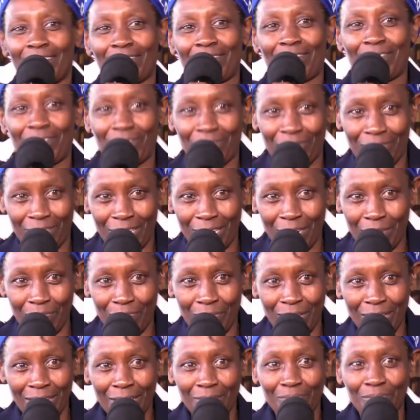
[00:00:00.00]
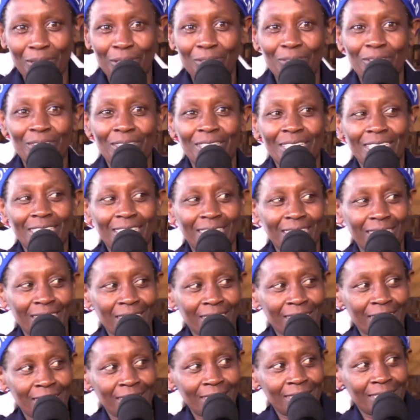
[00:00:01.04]
feedback about the
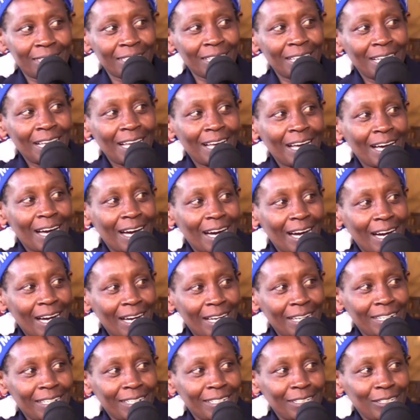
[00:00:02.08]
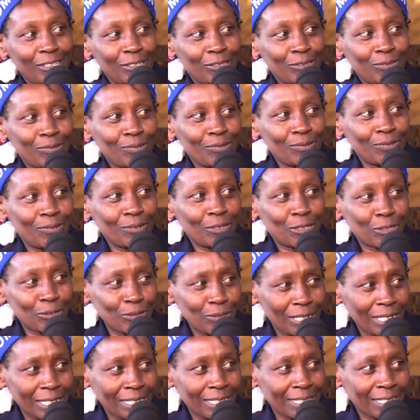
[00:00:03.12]
districts. And you
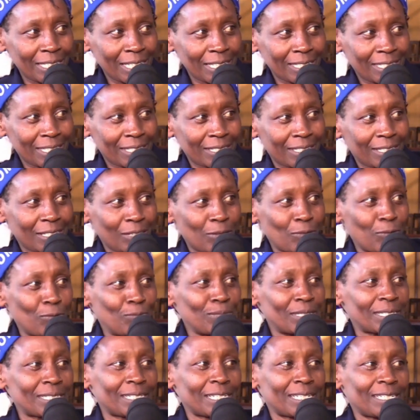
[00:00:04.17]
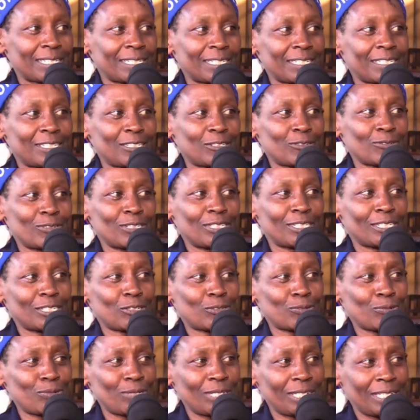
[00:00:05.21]
told us that the home started
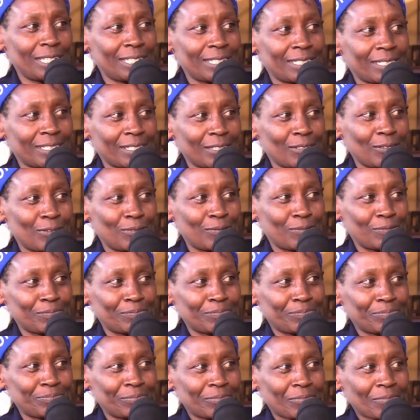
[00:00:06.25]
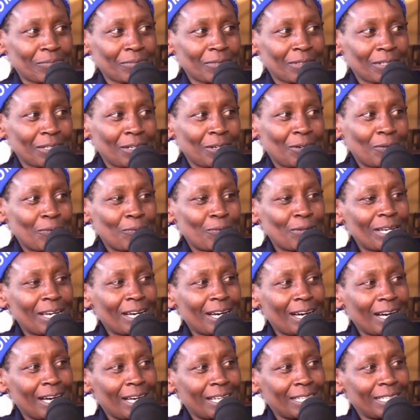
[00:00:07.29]
22 years ago.
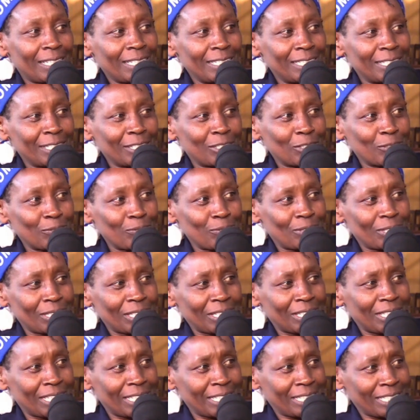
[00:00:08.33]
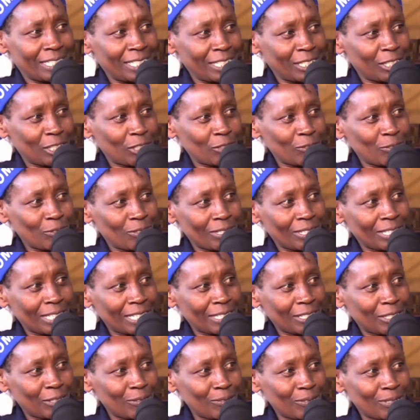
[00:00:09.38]
Where are these children, the 3 children
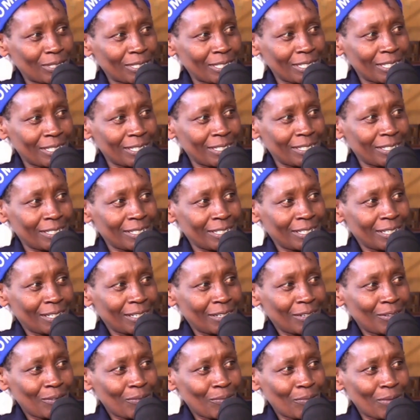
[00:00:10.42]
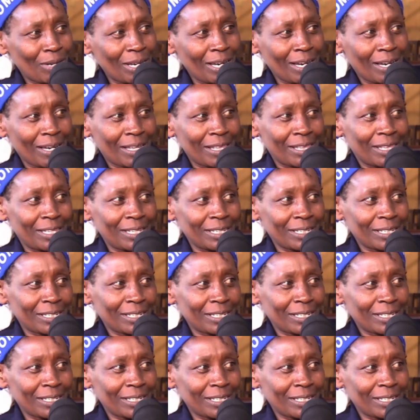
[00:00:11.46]
that you said? Where are they?